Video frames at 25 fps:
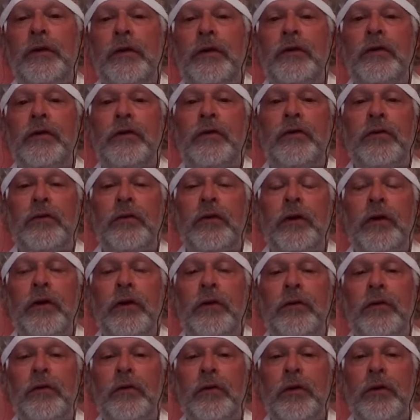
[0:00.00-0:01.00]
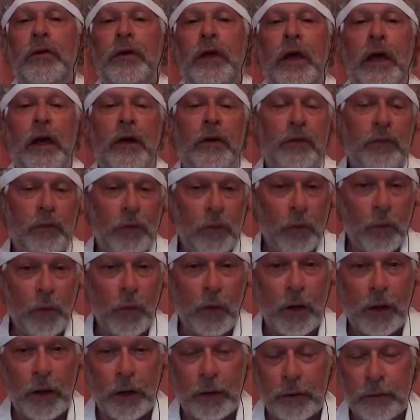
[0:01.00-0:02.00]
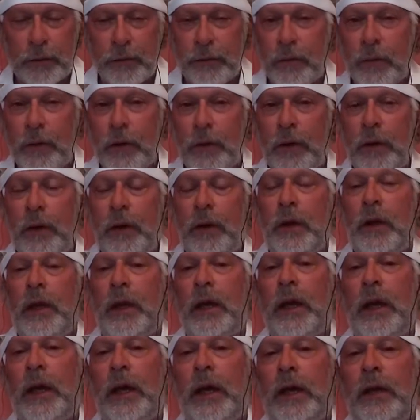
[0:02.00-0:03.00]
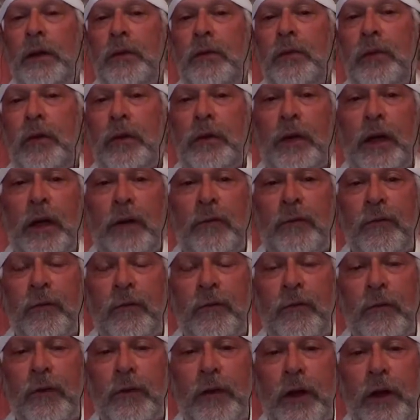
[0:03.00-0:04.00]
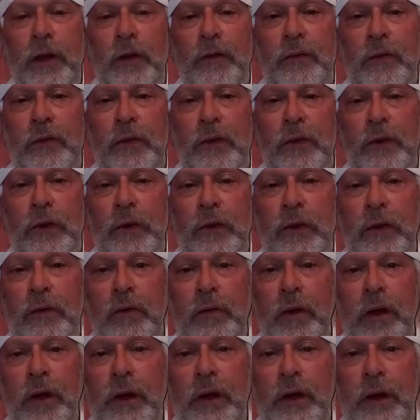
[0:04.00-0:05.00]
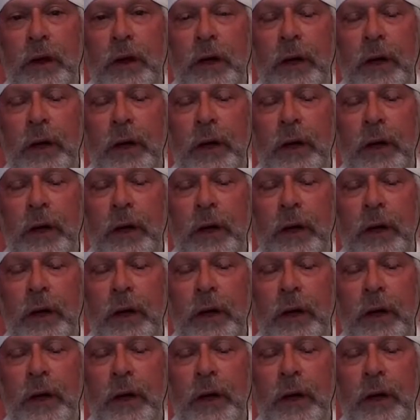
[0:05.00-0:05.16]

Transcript: just, you know, tune it down to a one and run that for a few days and then you can crank it